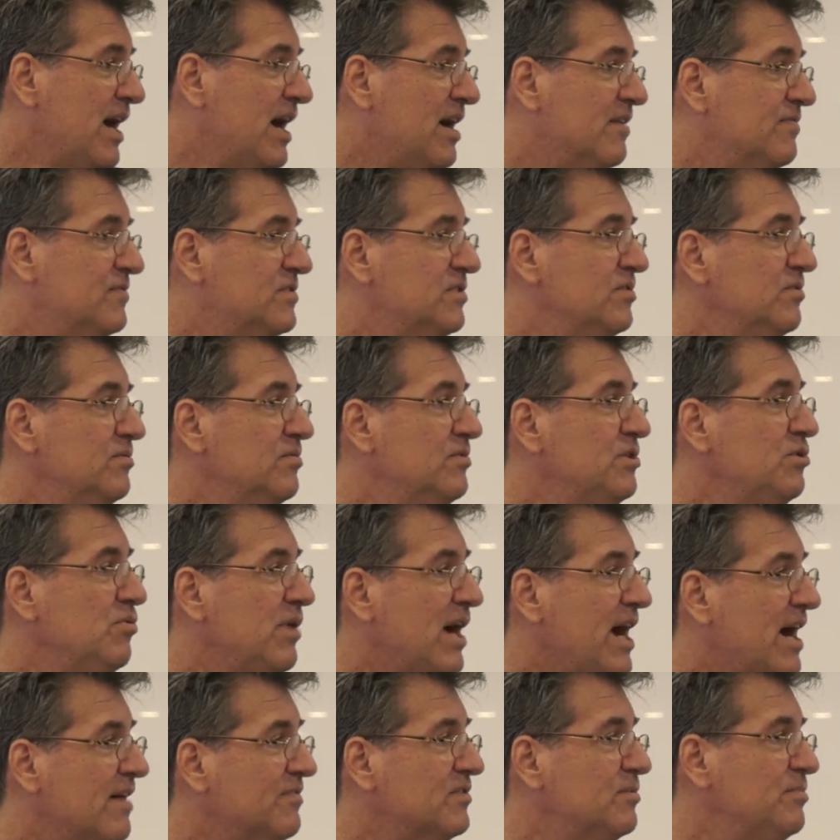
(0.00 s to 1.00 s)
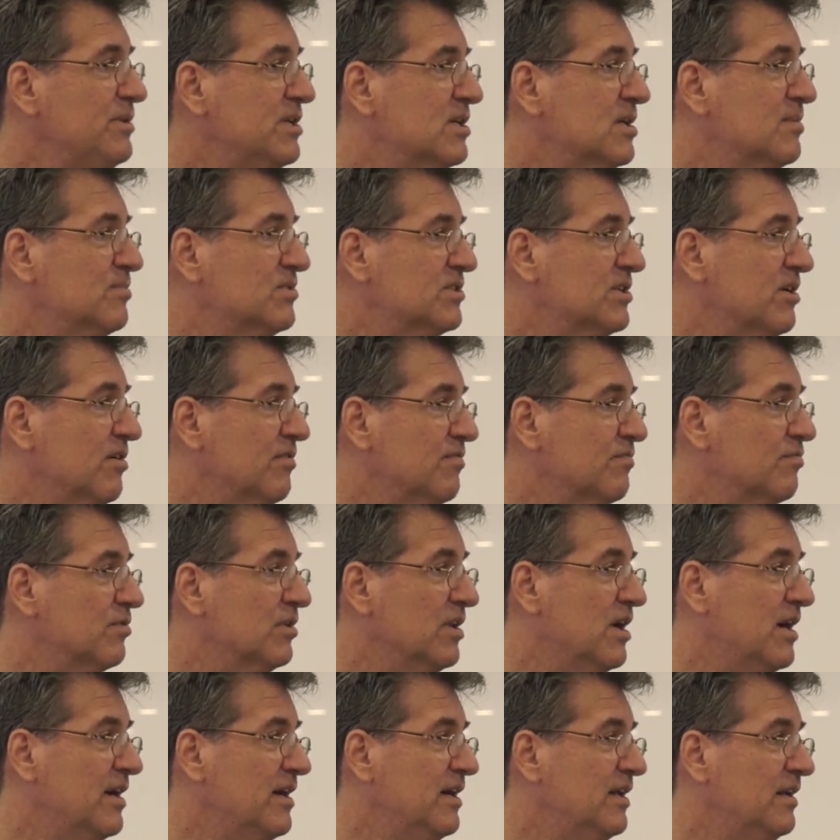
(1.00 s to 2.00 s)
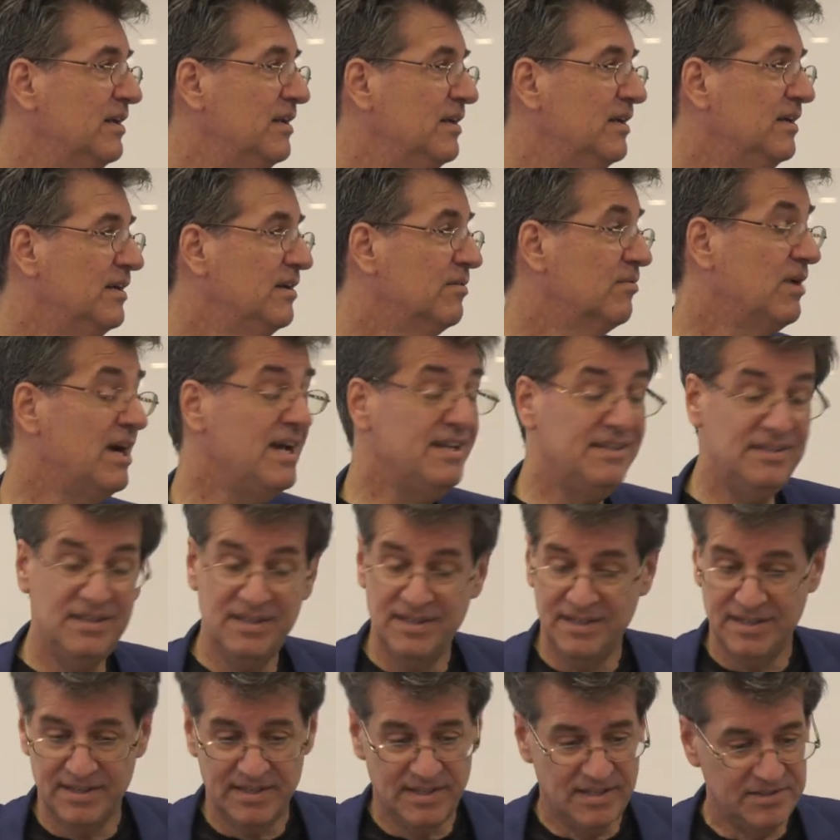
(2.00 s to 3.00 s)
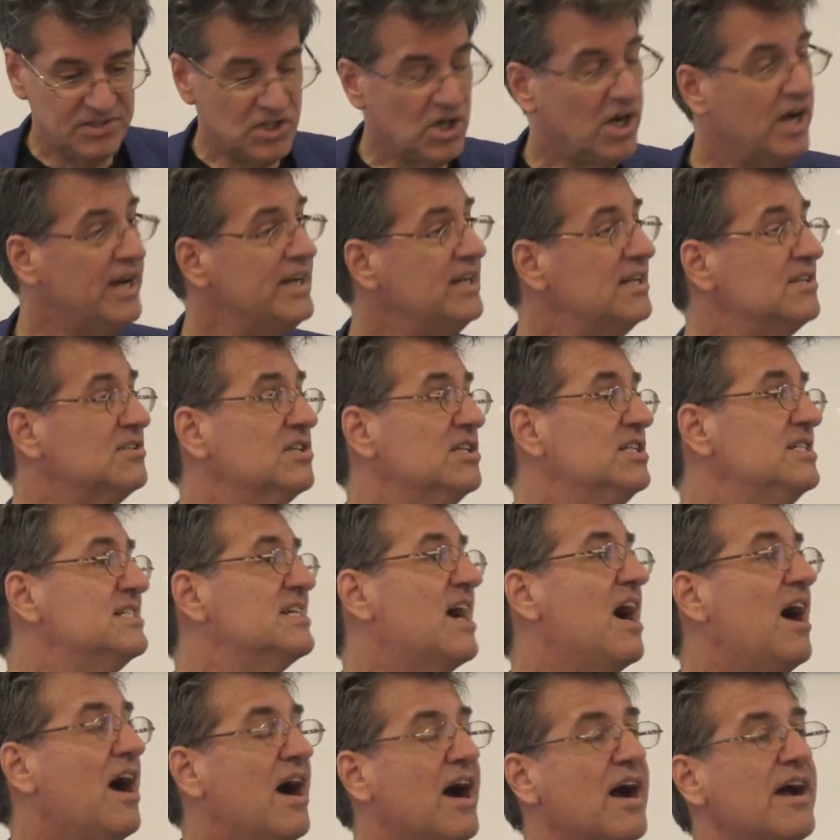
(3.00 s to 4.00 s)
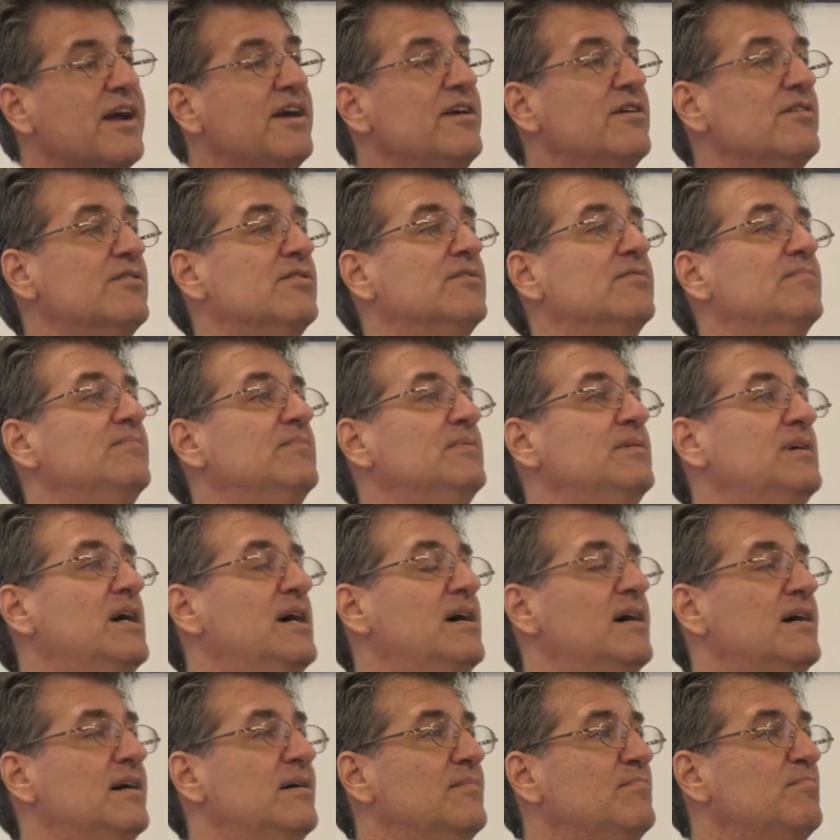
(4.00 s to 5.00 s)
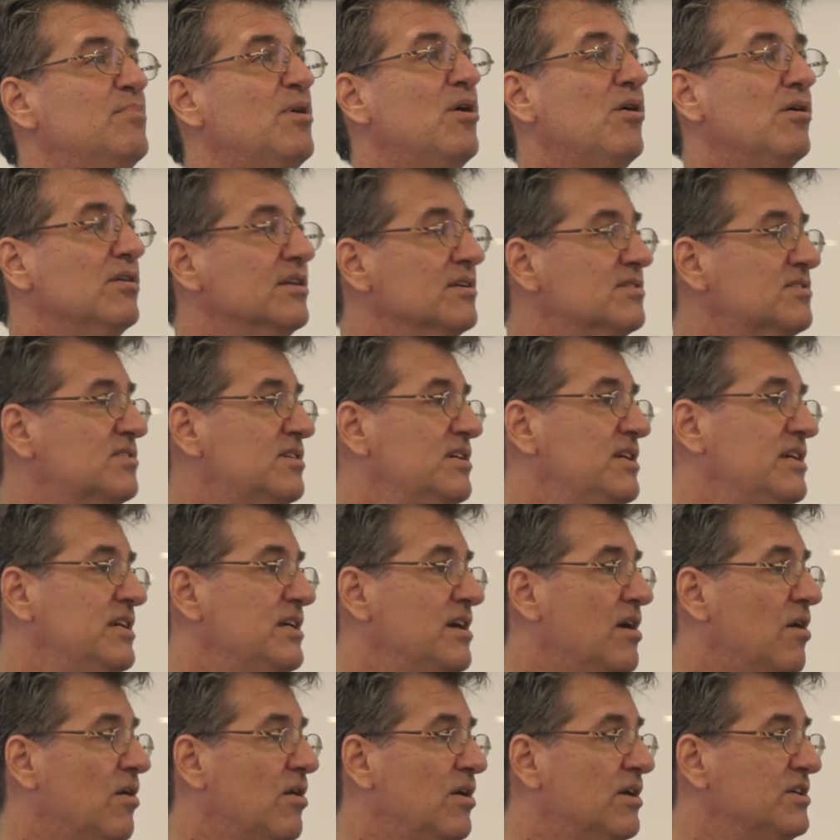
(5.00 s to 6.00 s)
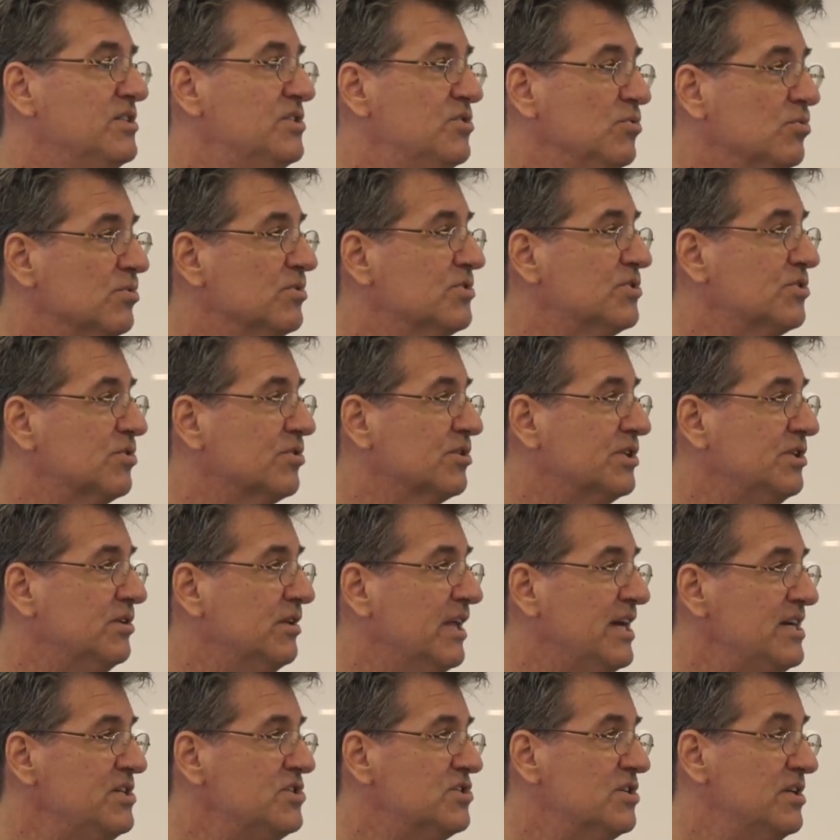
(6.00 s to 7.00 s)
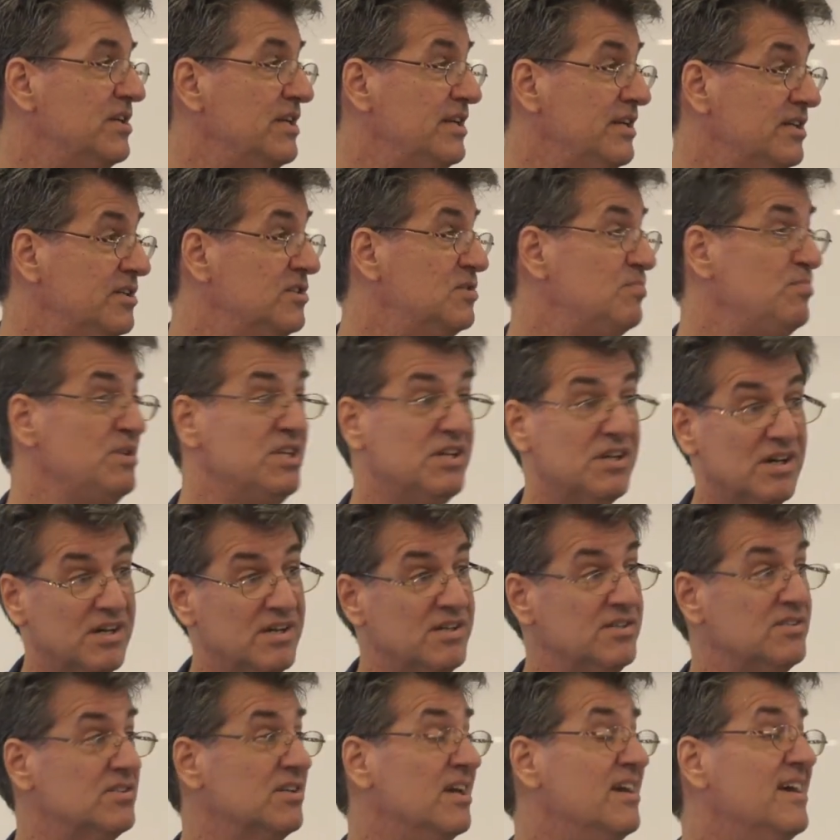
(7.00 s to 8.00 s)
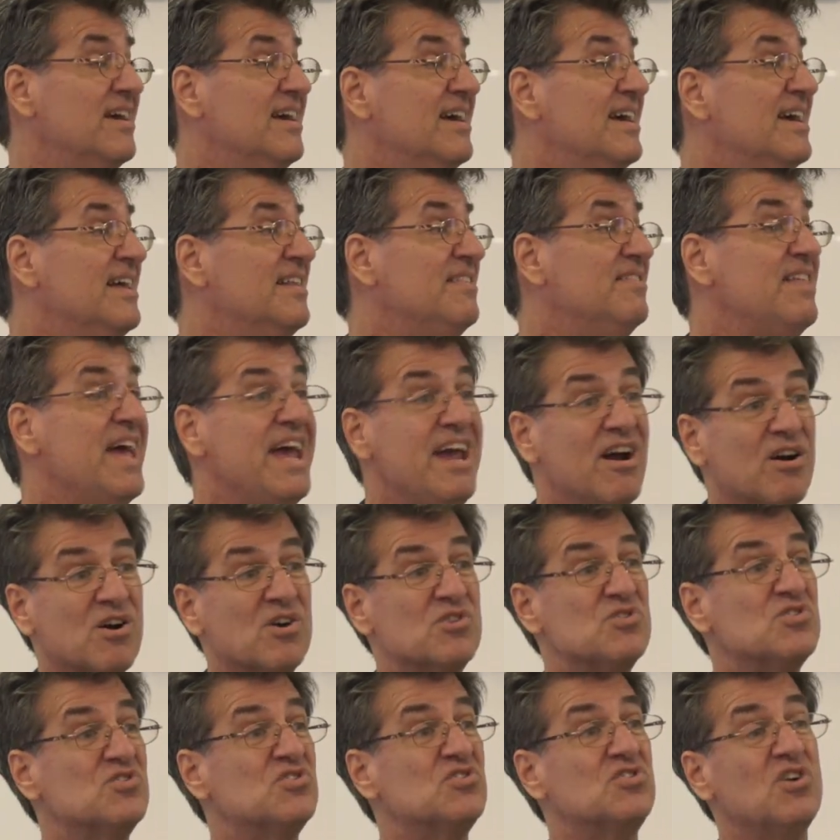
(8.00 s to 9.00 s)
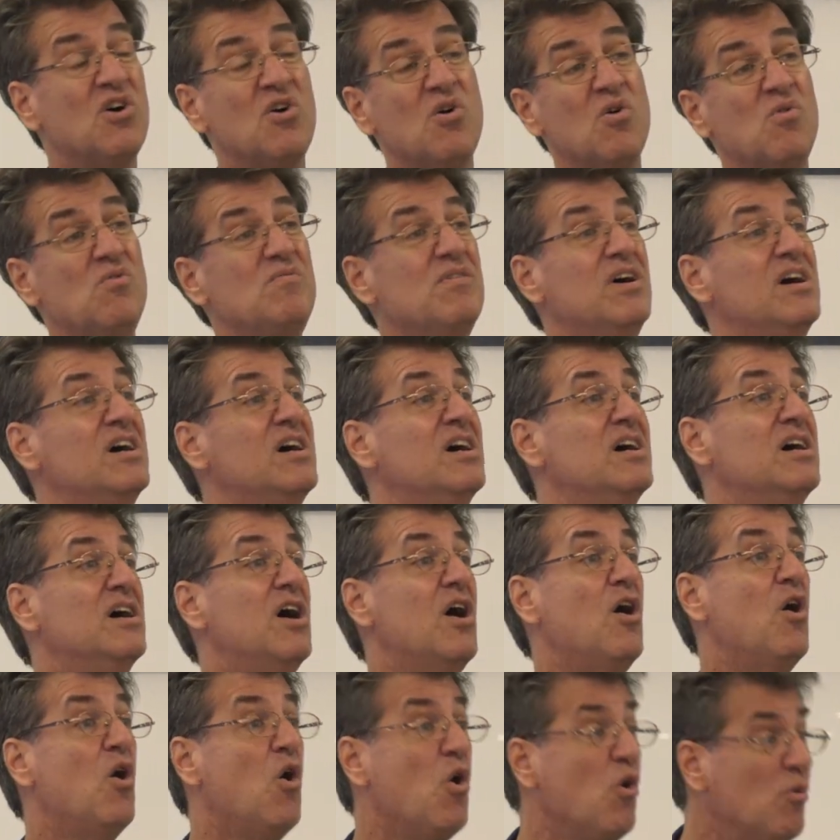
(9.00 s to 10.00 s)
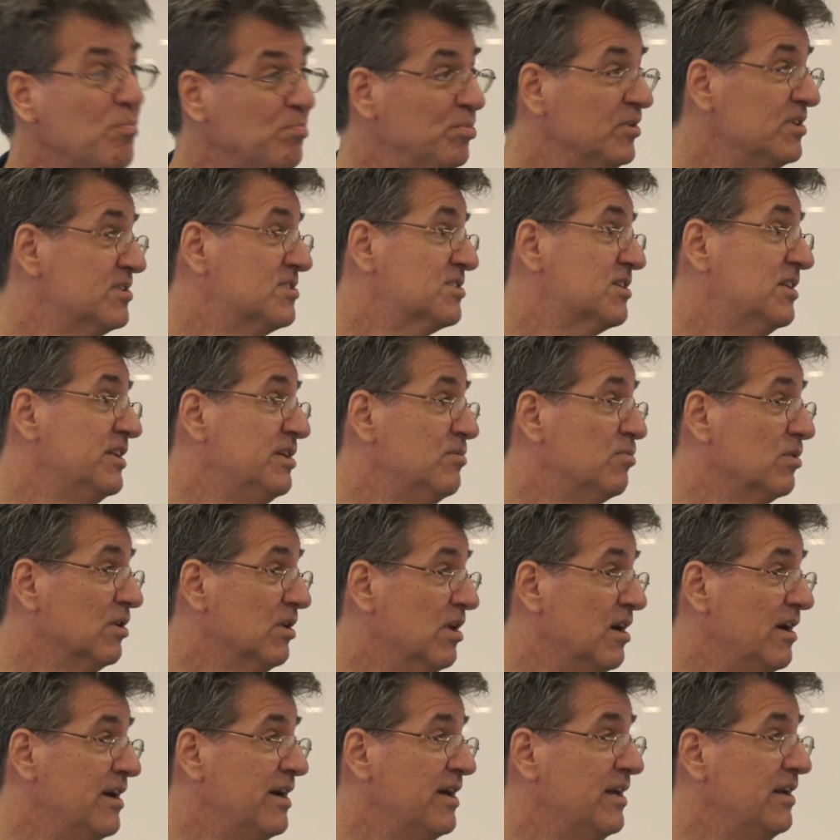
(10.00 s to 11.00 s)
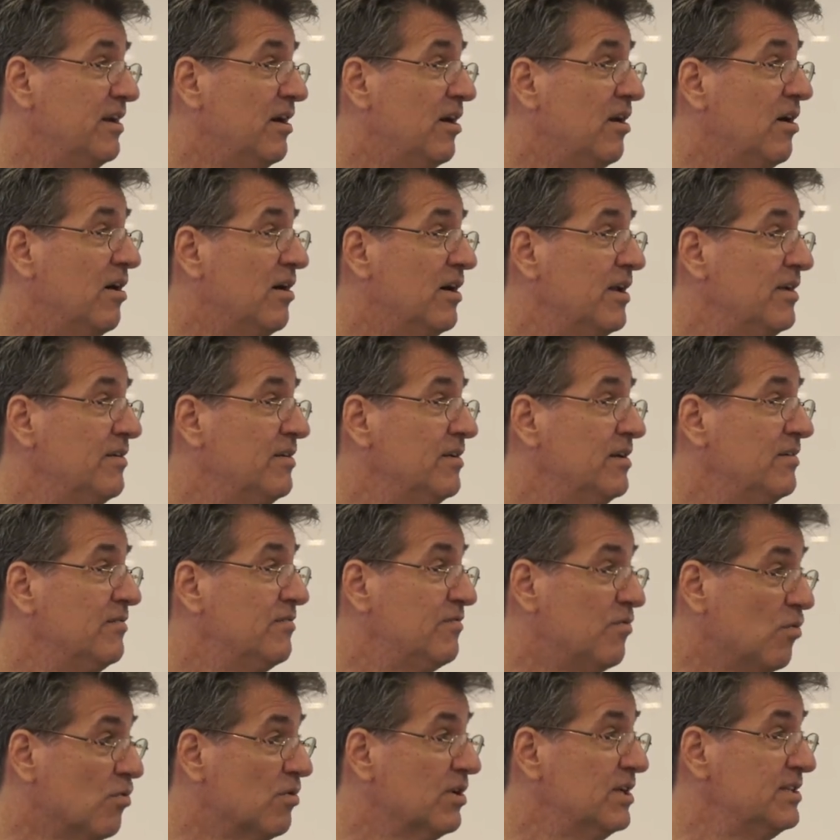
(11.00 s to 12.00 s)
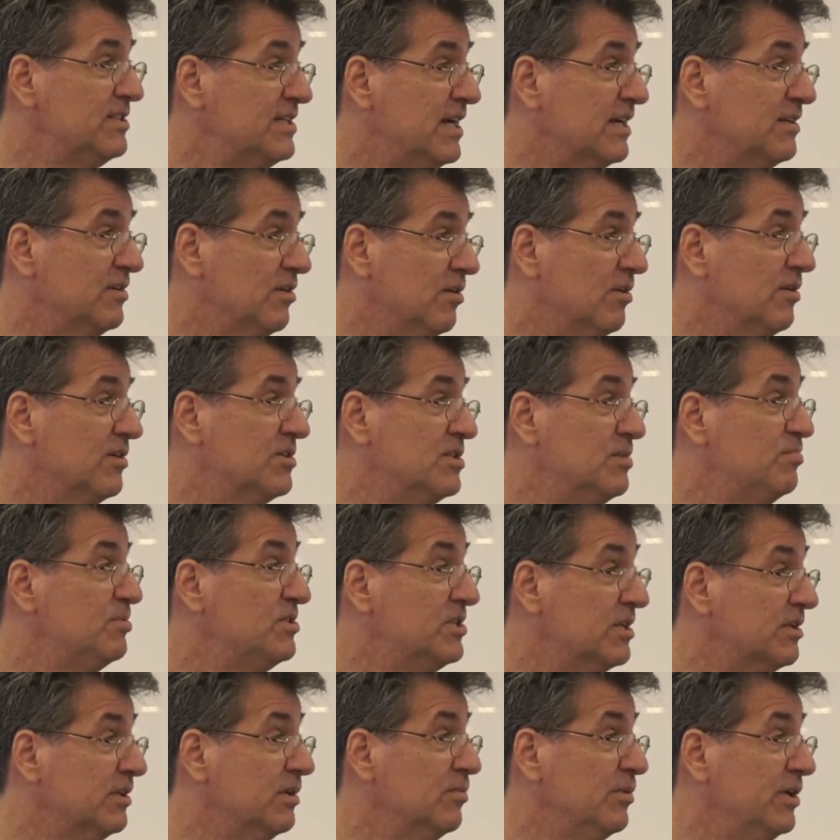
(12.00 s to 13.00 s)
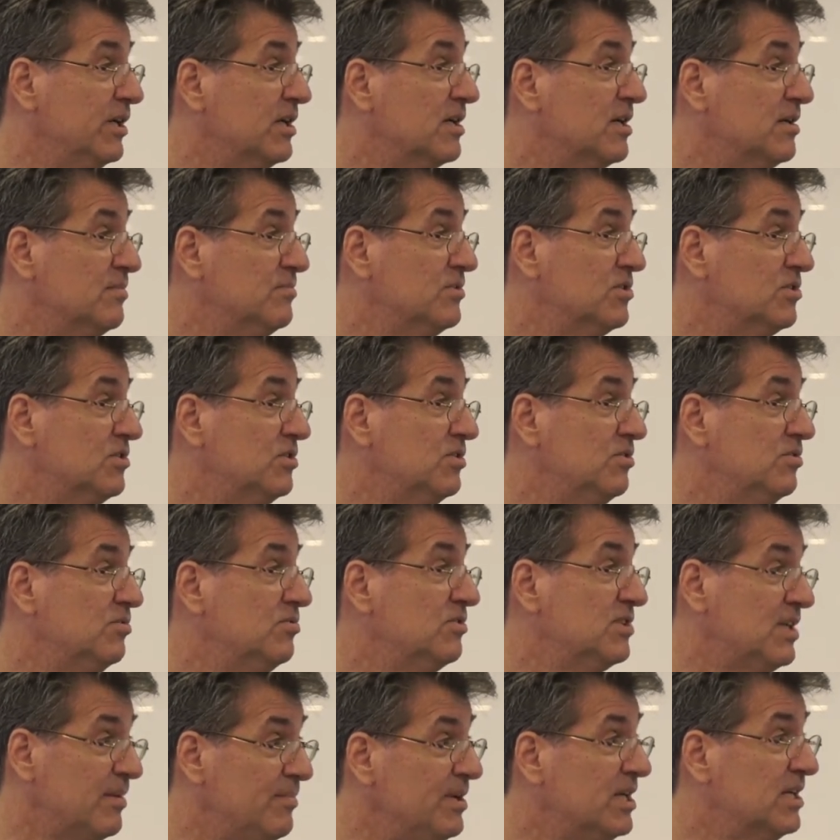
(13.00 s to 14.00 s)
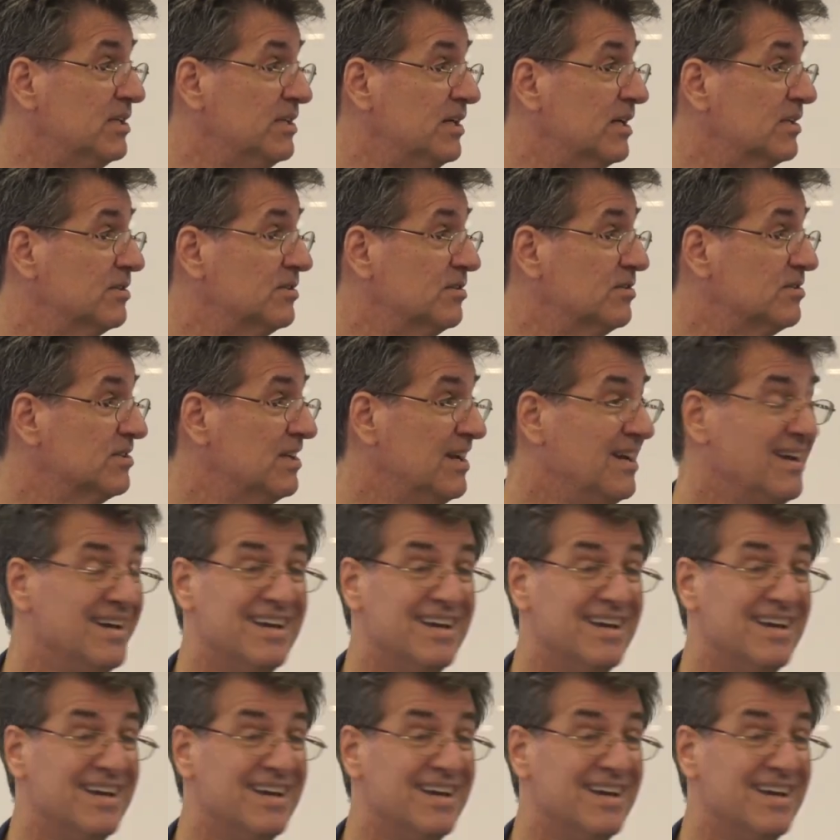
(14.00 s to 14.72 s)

have to, you have to become self-reliant, right? China's entire uh, policy on dual circulation is because they are so hopelessly reliant on foreign technology, particularly when it comes to semiconductors.